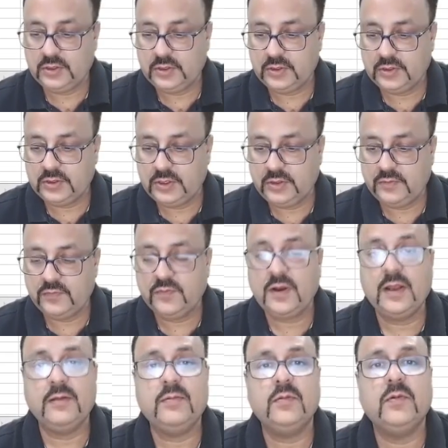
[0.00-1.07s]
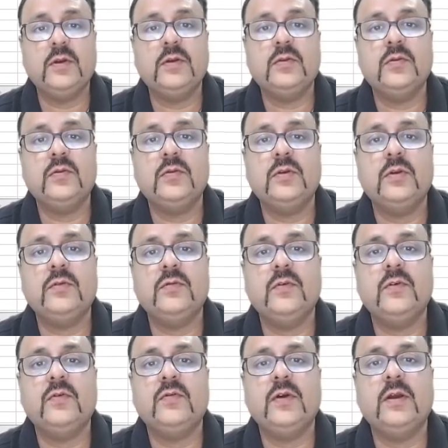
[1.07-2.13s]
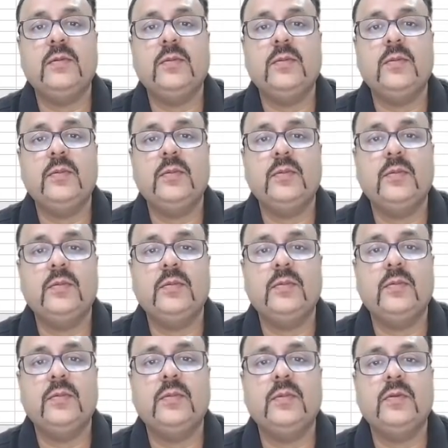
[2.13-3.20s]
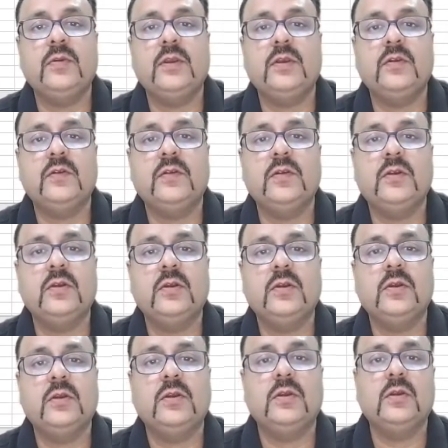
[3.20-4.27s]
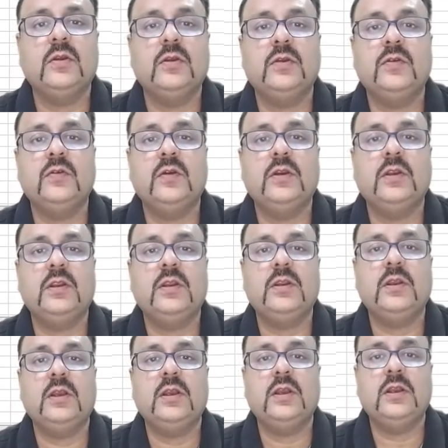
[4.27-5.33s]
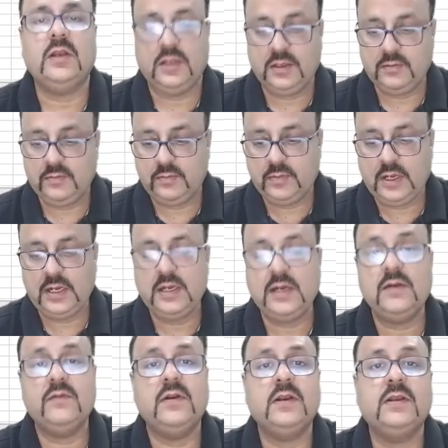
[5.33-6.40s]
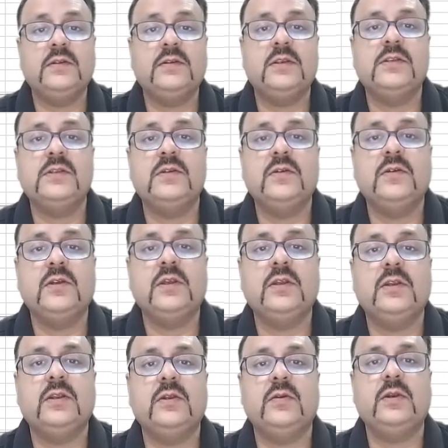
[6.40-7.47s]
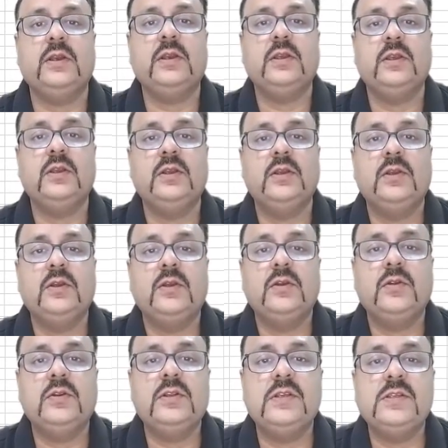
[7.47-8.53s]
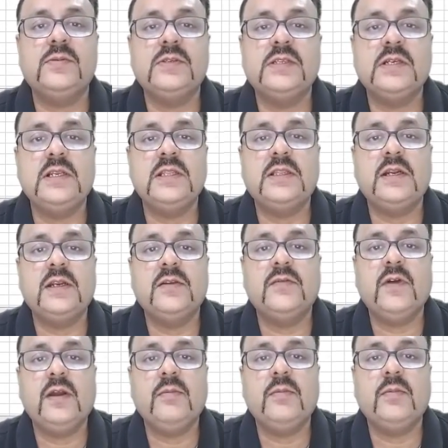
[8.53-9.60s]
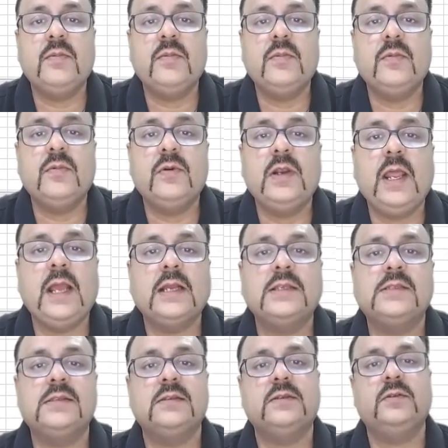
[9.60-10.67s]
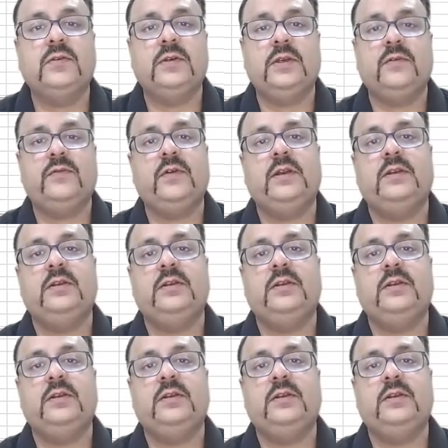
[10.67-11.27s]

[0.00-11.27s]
3 5 1 2 3 4 5 6. Sorry, again I have added 1 extra 0 here. Okay, so this is basically 35 lakhs. Okay, fine.